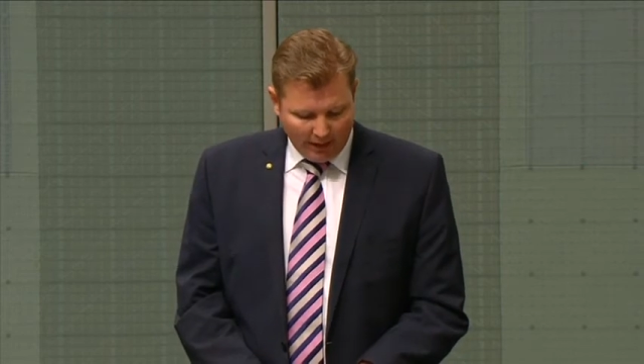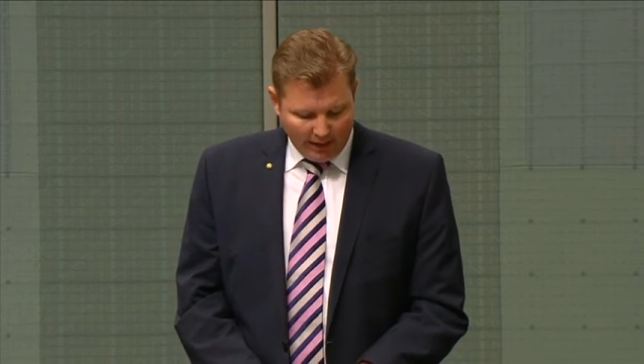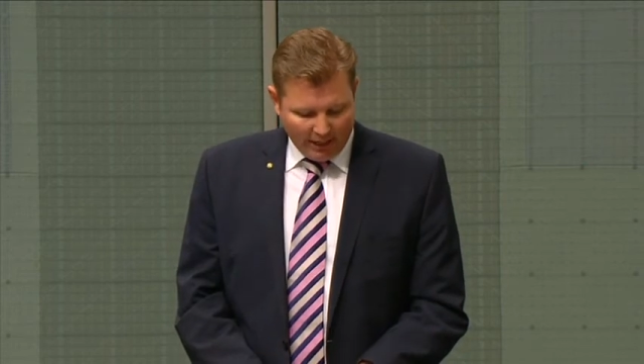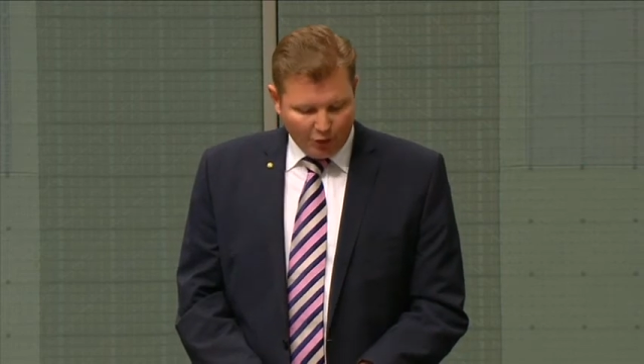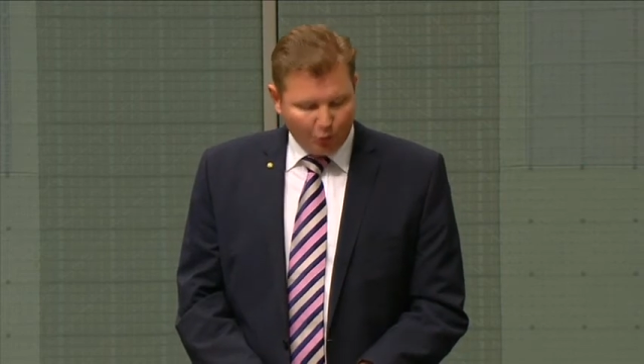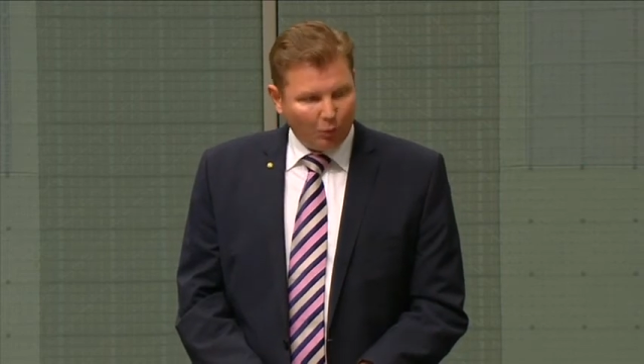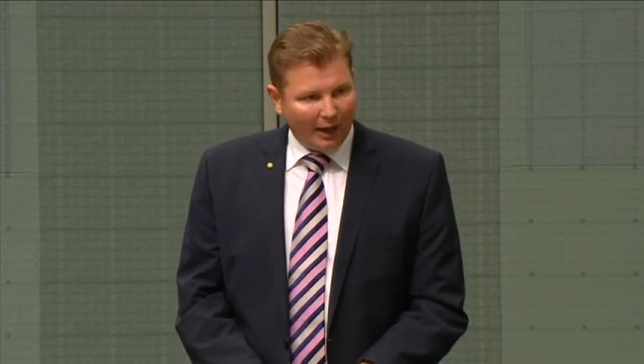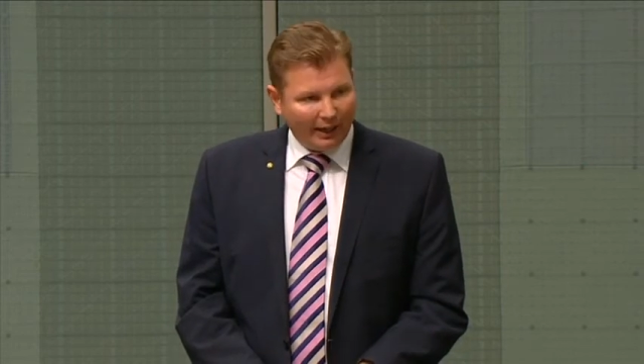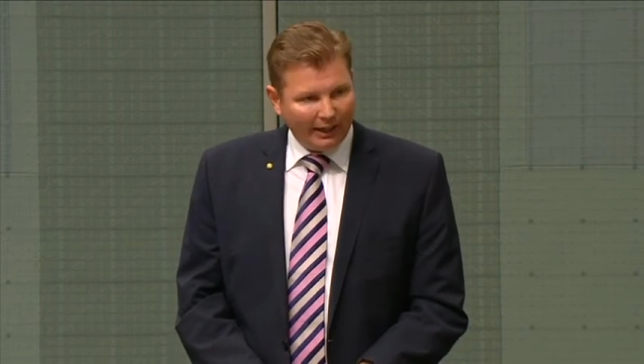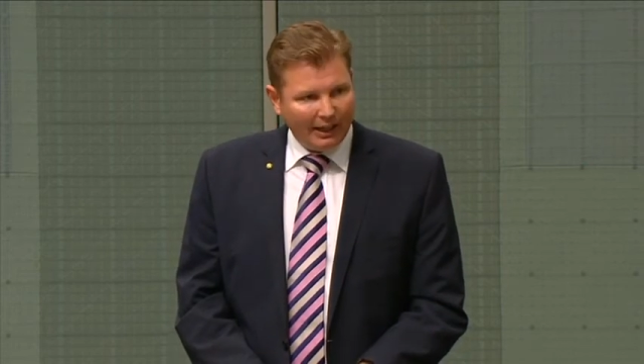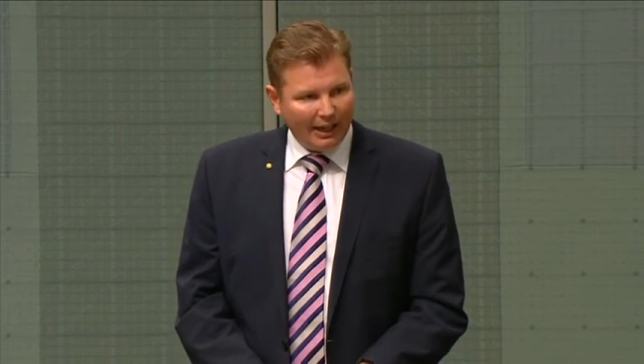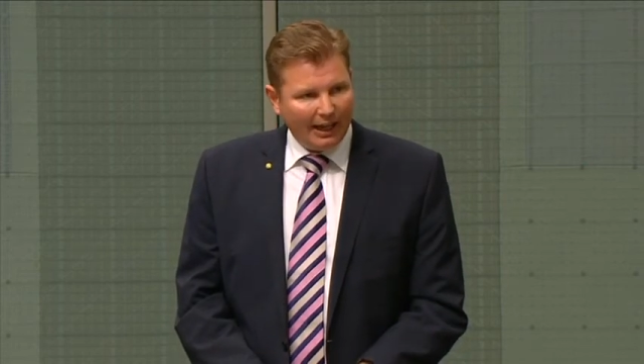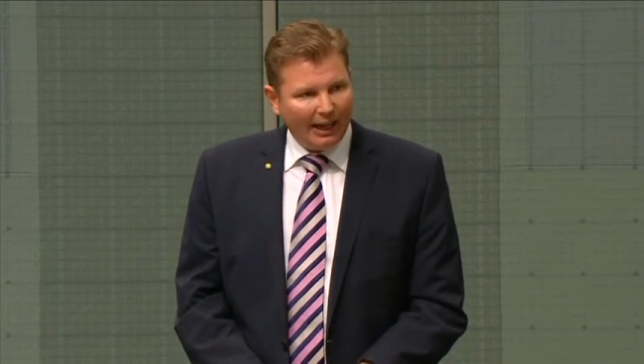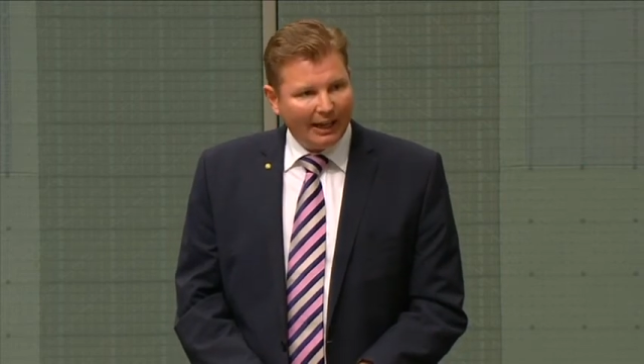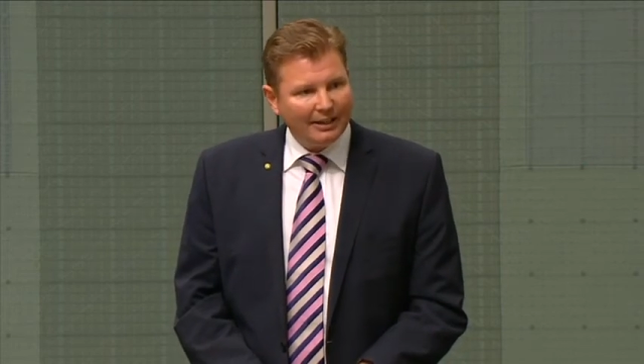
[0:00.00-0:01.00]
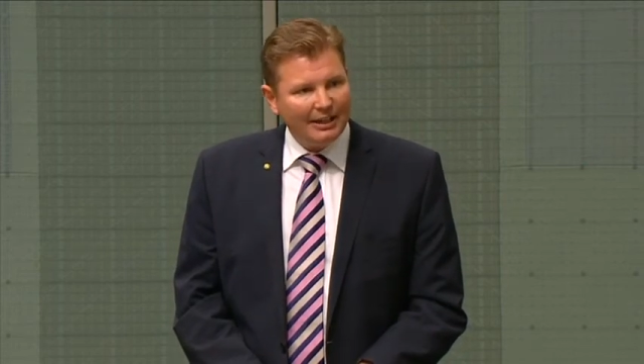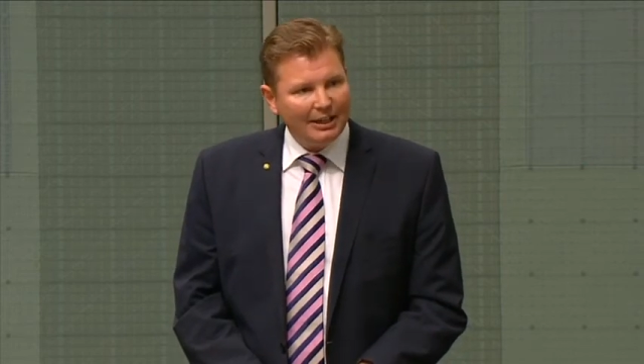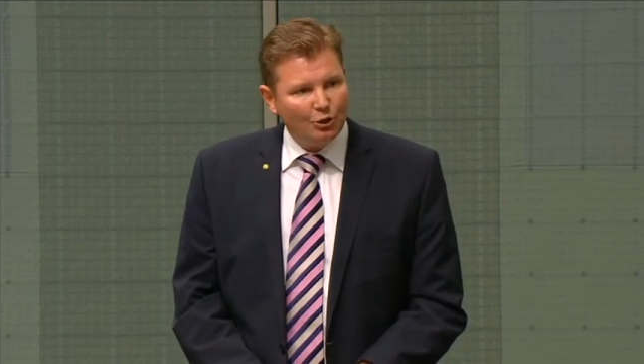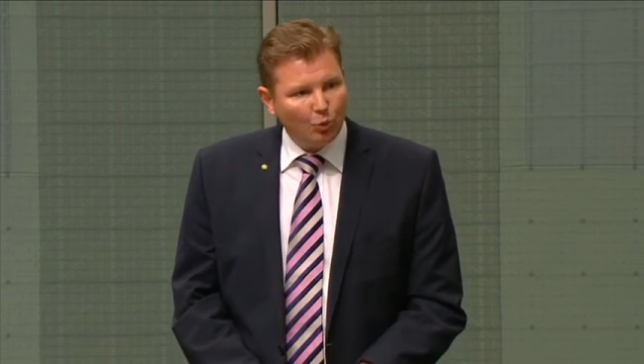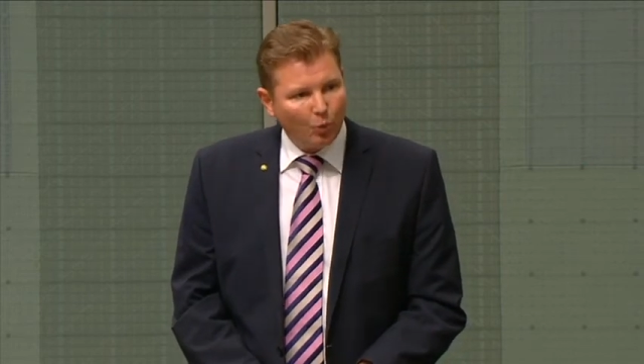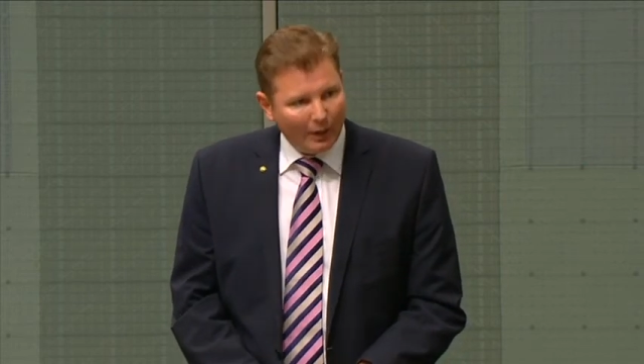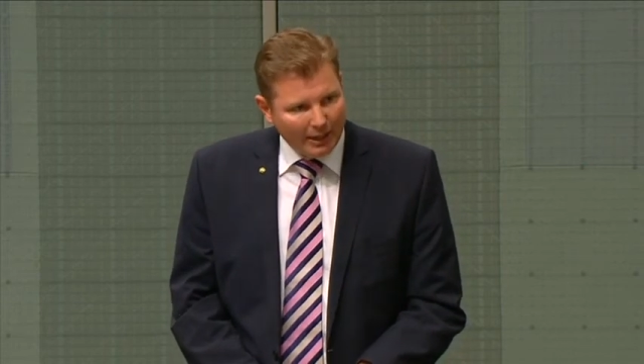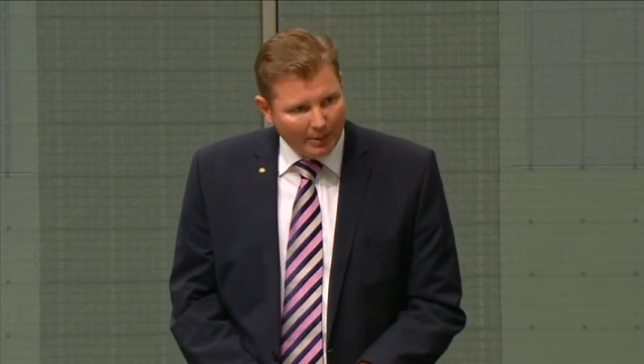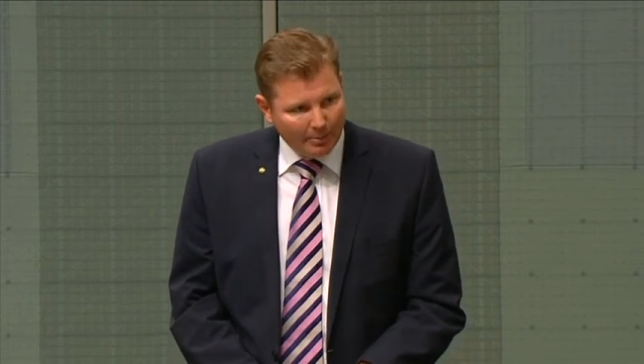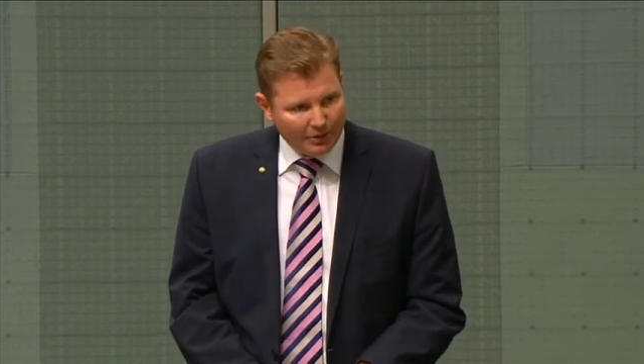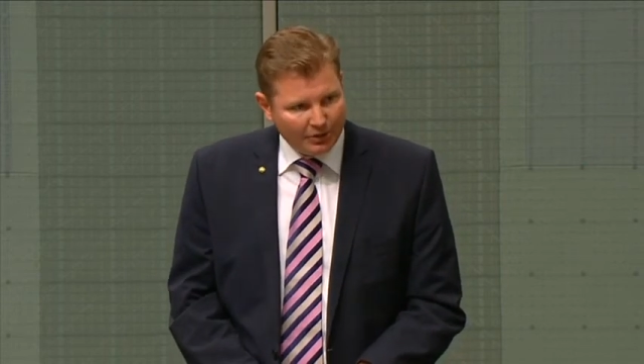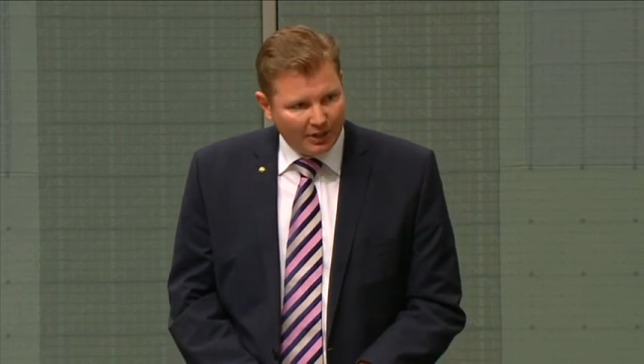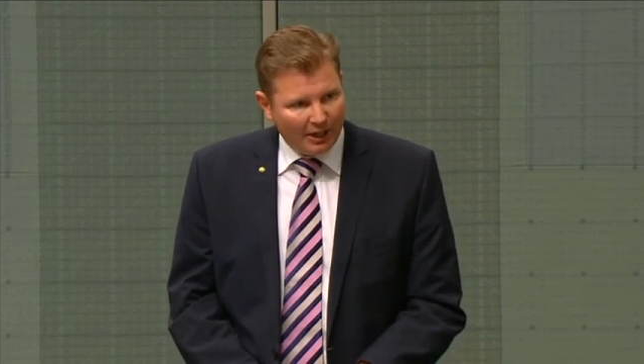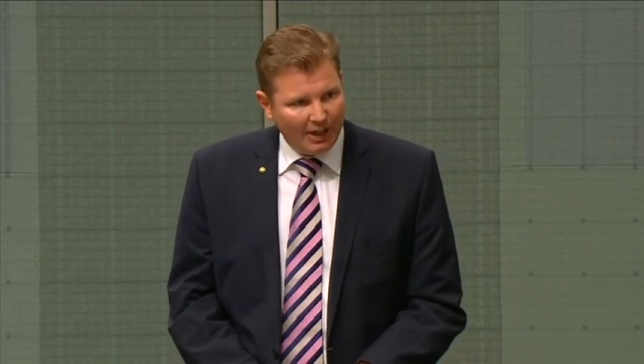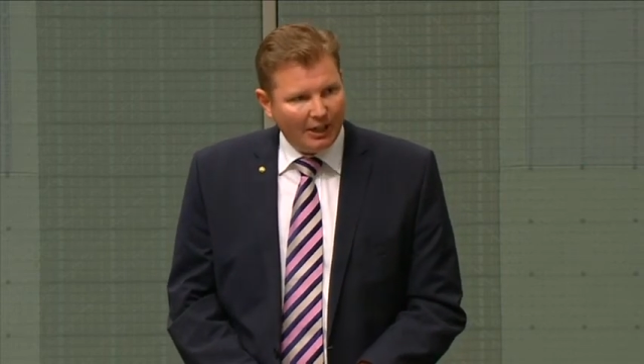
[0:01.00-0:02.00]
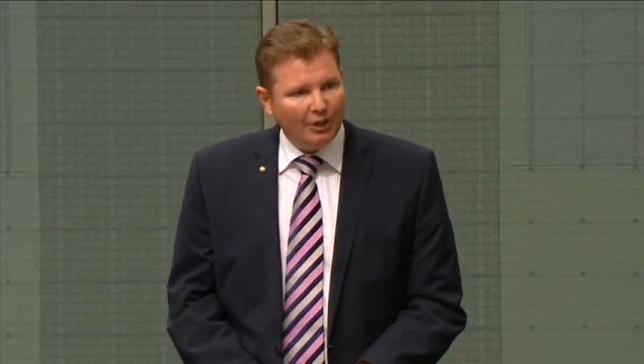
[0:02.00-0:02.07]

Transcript: is running at near 20%